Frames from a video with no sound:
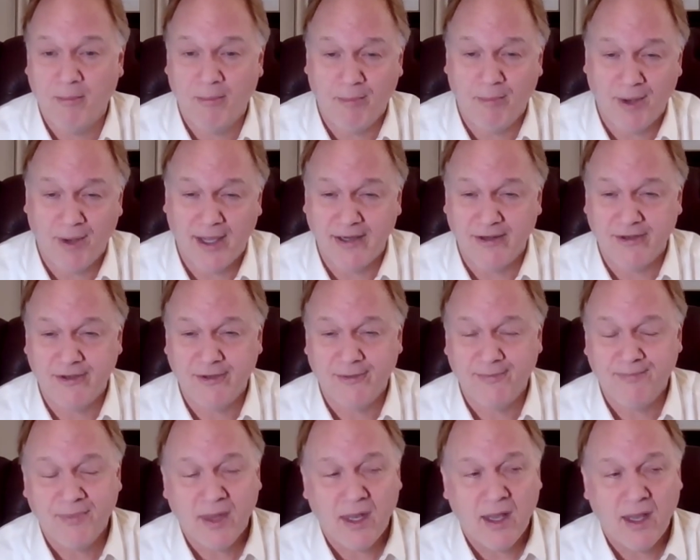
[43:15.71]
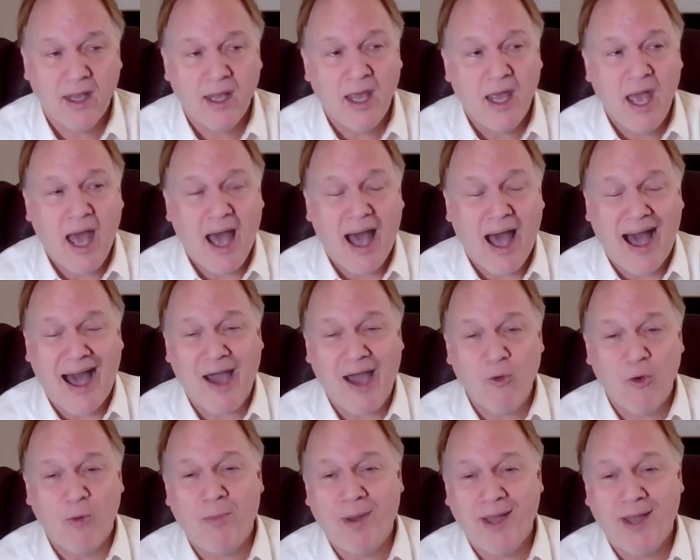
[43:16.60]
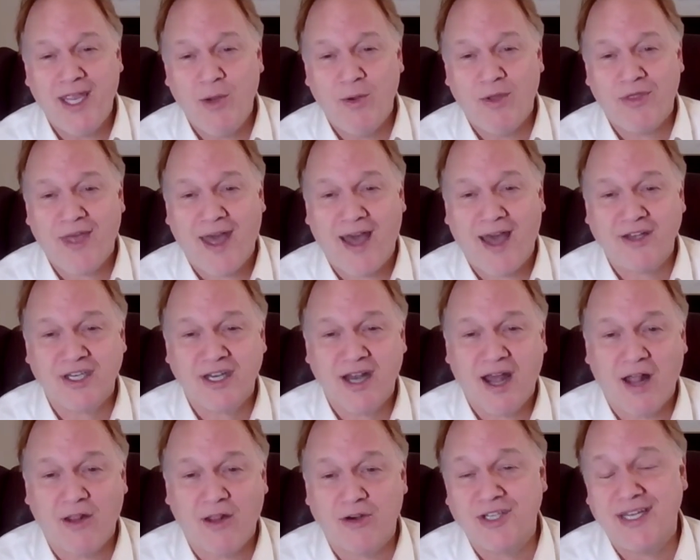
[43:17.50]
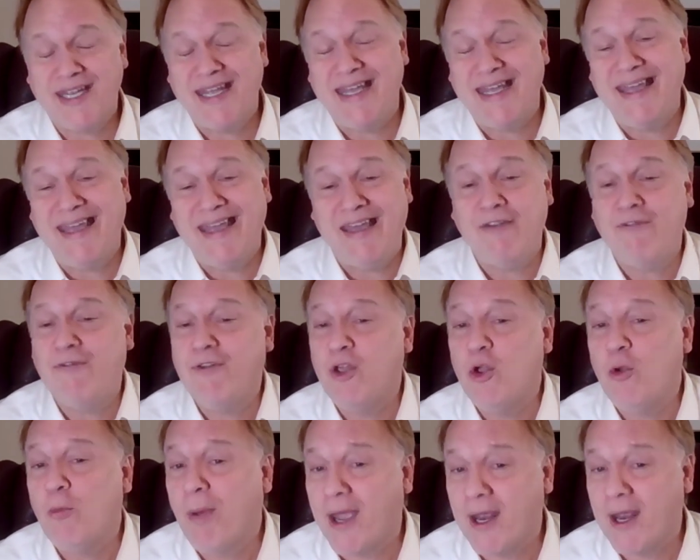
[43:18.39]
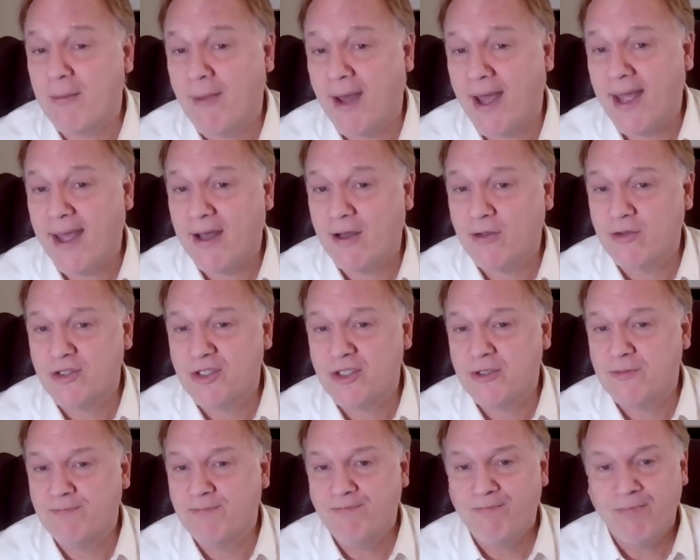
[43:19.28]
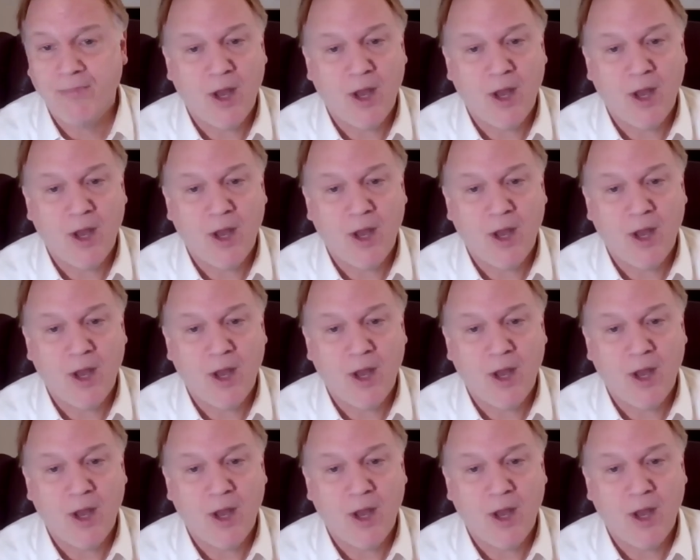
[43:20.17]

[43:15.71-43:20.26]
But I will pay you $1,000 if you paint my house.